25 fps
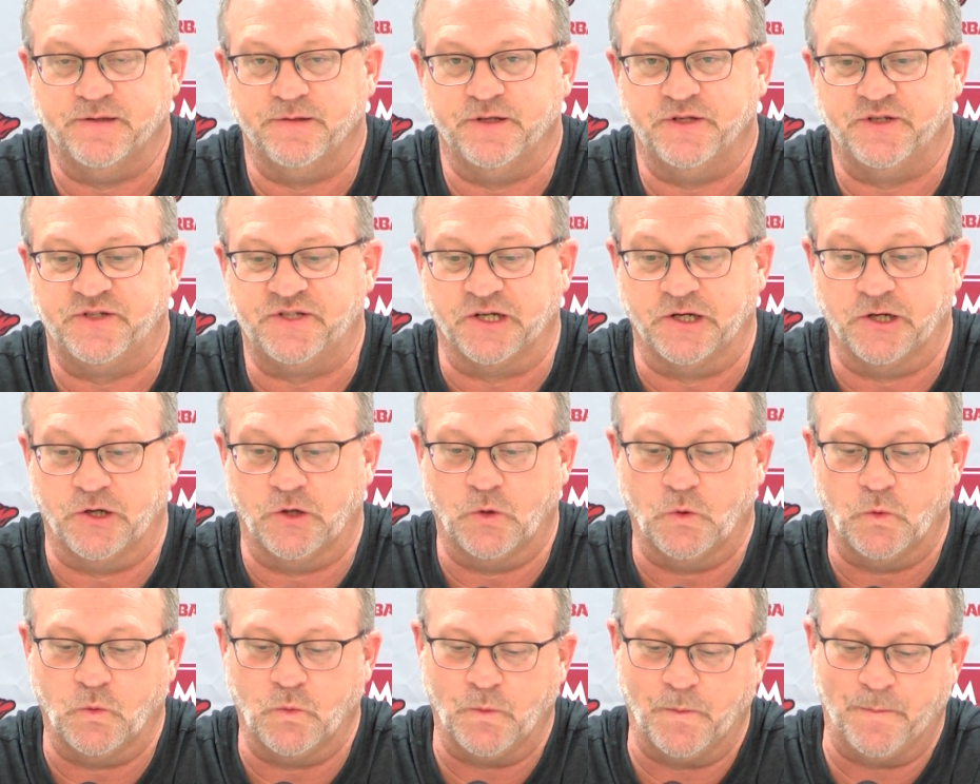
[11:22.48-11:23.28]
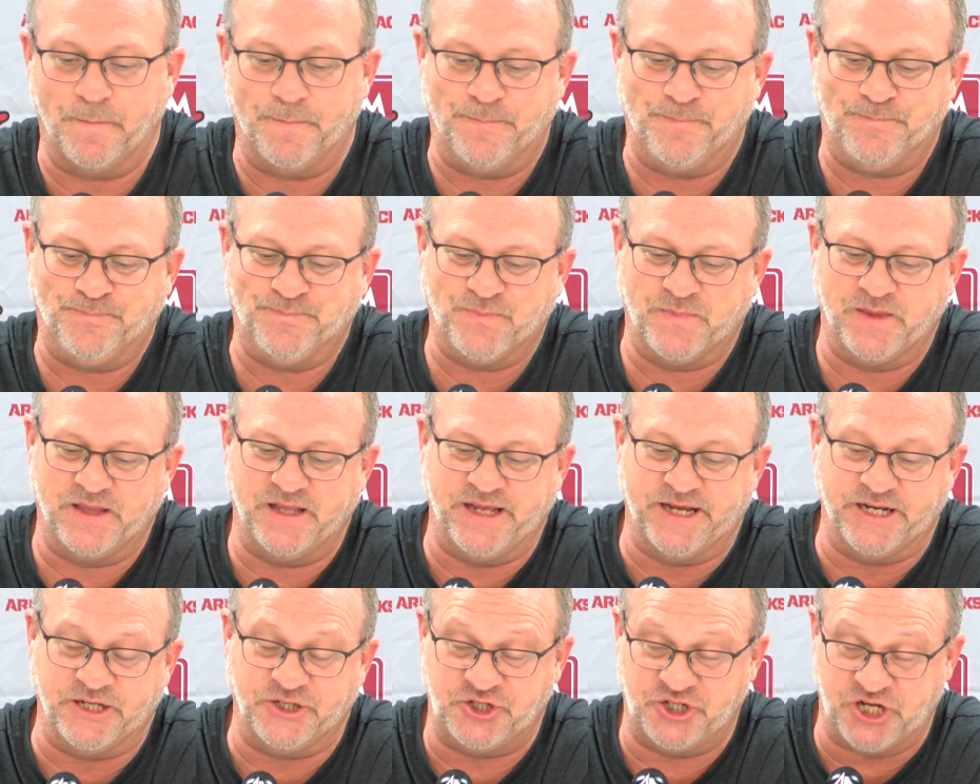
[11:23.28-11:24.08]
So
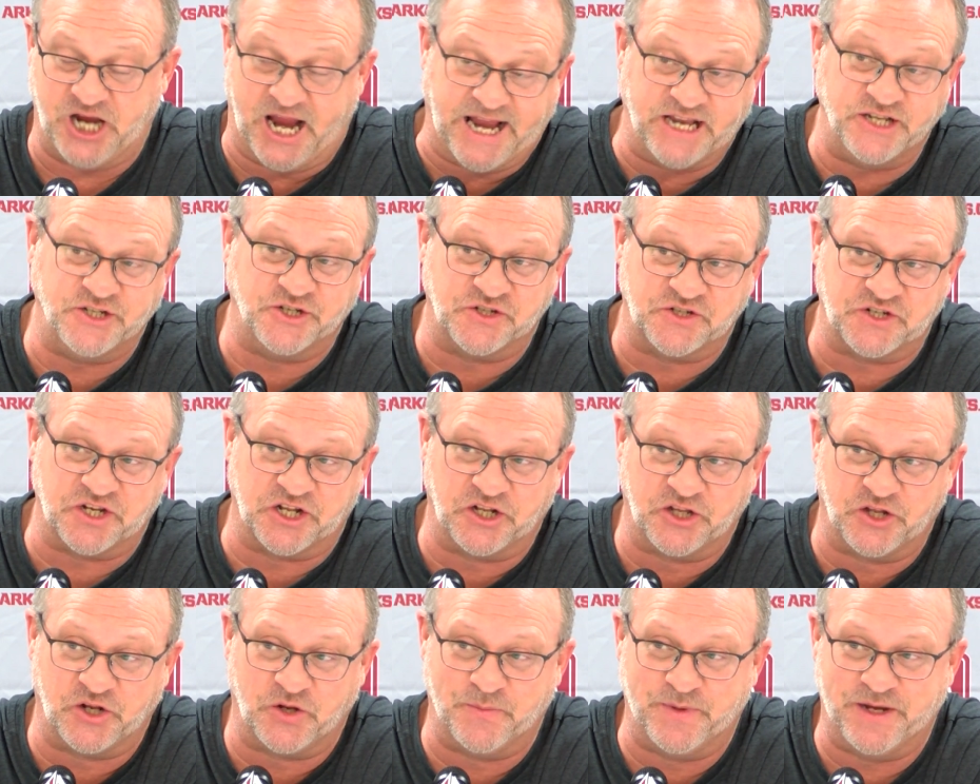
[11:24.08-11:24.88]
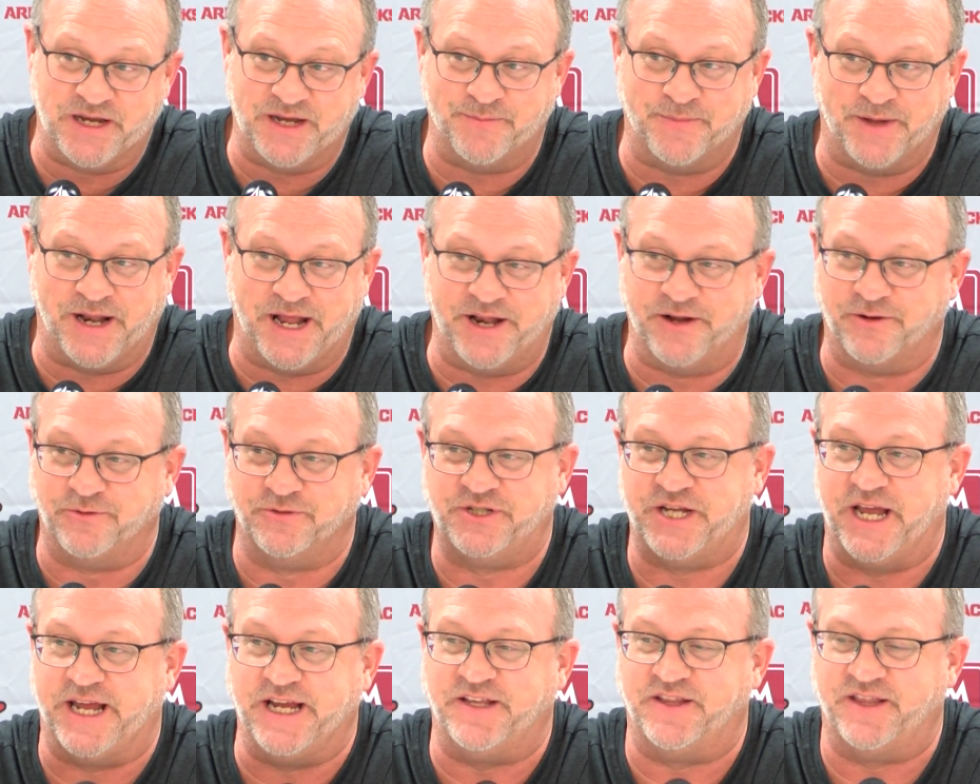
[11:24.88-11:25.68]
it changes it a little bit, but I
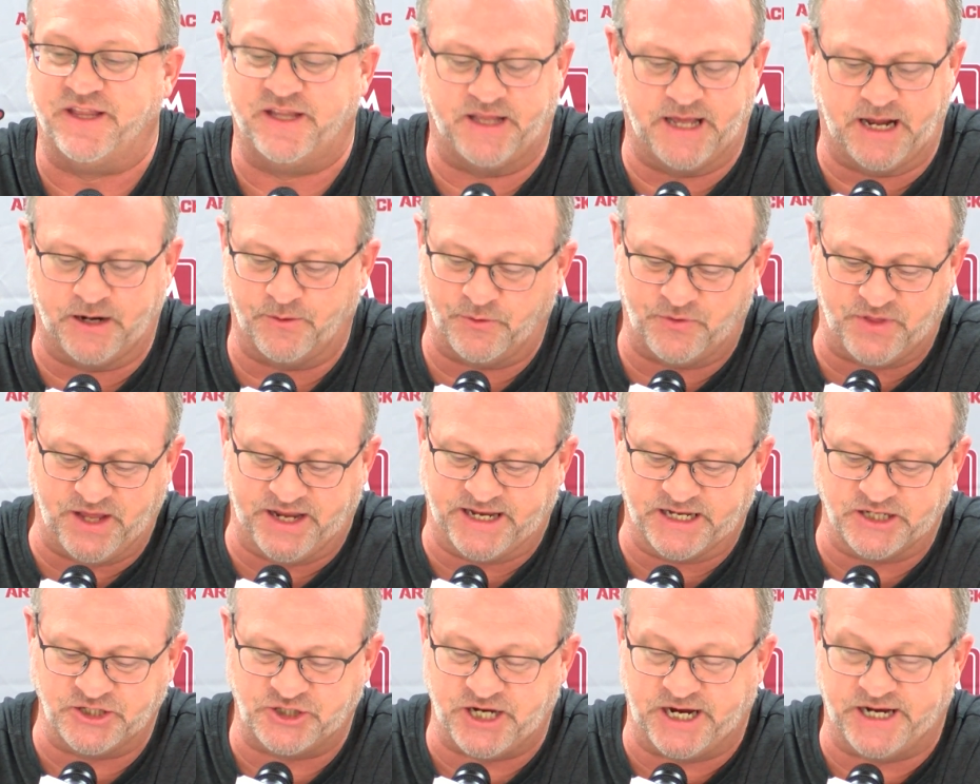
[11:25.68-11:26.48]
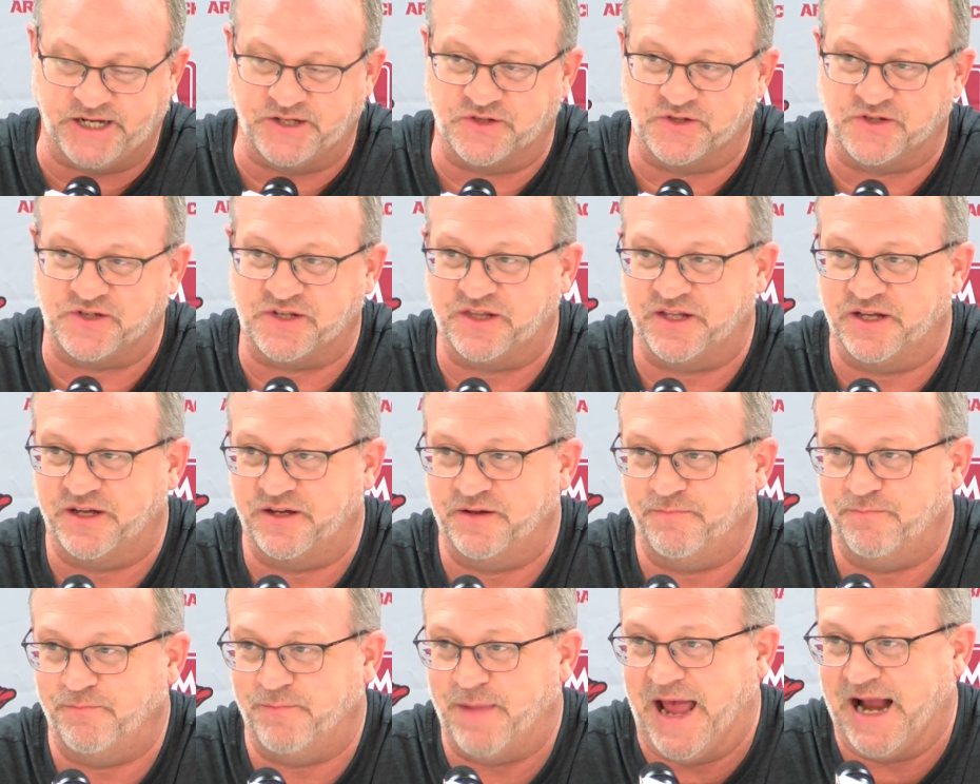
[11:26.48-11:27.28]
don't think it changes
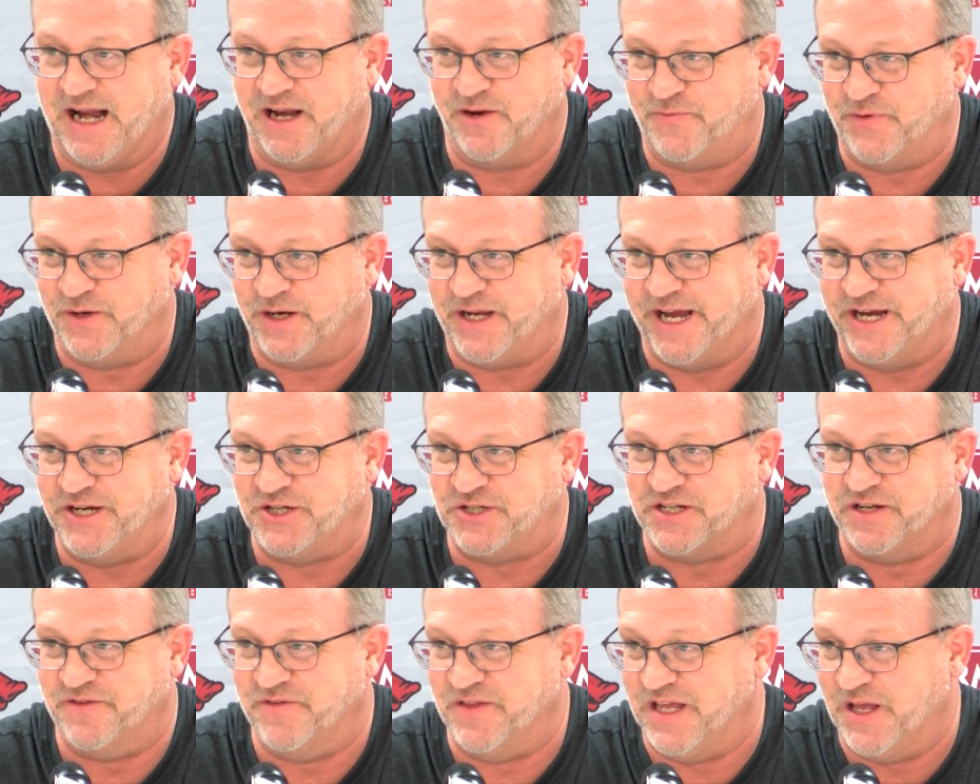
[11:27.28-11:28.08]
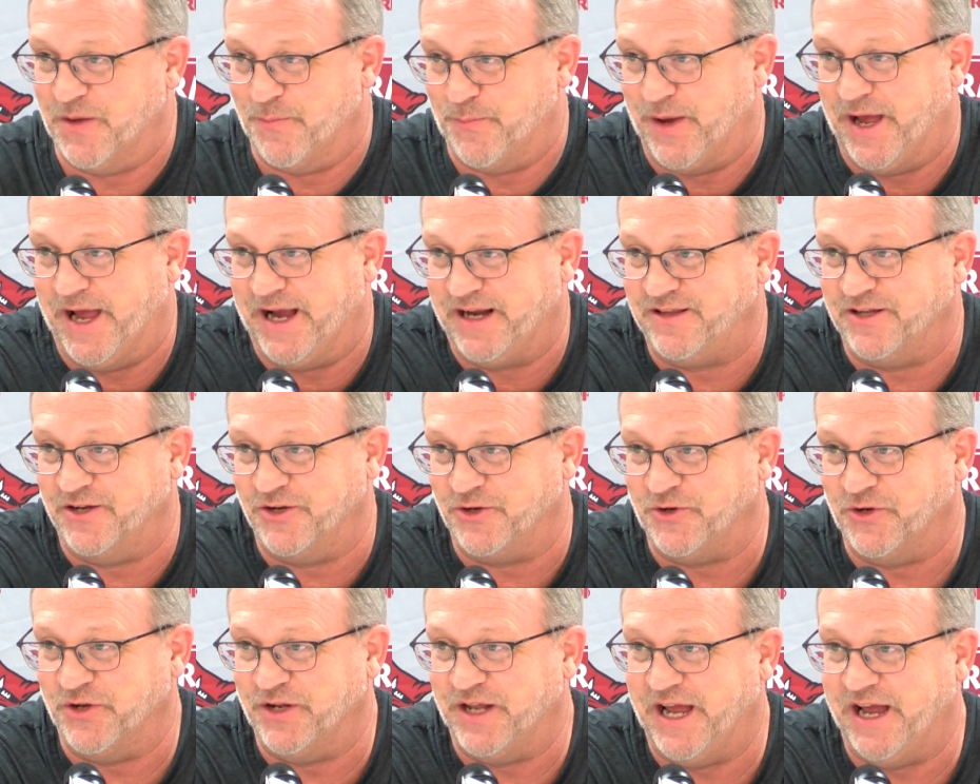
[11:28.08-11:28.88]
the magnification of the impact that
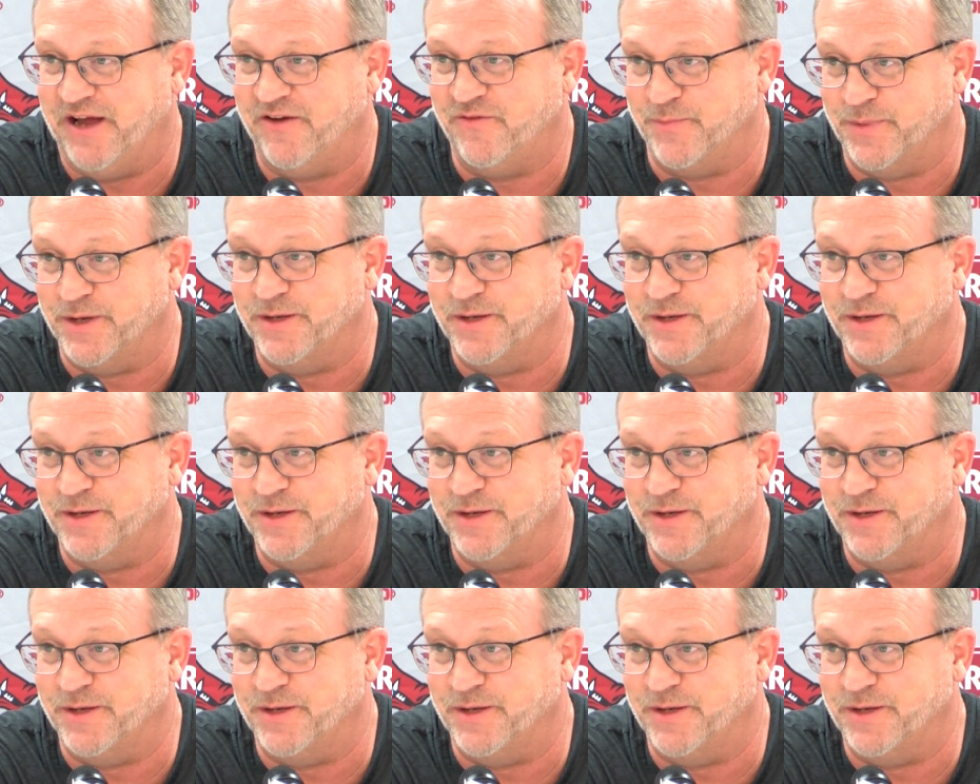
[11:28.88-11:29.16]
it could have.